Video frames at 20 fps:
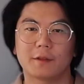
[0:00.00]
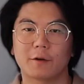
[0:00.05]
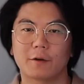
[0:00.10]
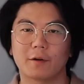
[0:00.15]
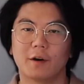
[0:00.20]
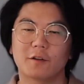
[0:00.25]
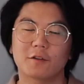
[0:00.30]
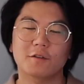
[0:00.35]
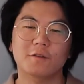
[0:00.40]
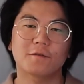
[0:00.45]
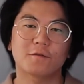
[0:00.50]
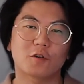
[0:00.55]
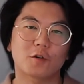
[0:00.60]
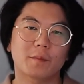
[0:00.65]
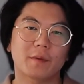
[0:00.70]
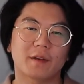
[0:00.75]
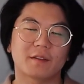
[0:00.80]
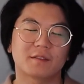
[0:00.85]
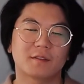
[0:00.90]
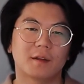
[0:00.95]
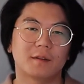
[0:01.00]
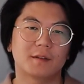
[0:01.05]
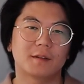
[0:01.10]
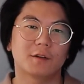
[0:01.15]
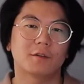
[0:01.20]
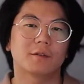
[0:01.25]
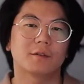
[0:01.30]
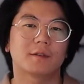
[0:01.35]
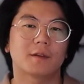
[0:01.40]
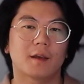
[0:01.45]
There are other formats that
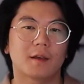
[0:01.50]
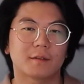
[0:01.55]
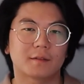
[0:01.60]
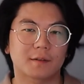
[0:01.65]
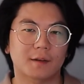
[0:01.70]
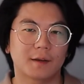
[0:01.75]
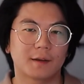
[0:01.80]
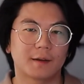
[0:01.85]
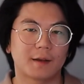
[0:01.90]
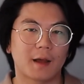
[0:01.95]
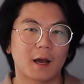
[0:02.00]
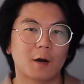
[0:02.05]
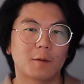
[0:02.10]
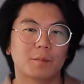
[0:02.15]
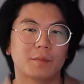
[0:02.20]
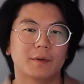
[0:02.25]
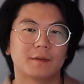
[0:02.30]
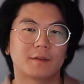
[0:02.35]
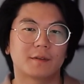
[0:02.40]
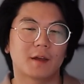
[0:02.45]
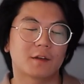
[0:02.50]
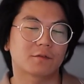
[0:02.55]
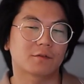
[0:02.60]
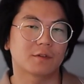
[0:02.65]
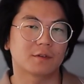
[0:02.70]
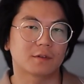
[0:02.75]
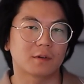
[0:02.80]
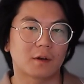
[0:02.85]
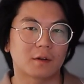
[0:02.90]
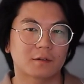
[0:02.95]
Deno Test can output test
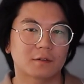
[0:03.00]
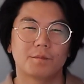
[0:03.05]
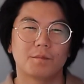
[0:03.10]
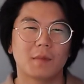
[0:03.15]
results.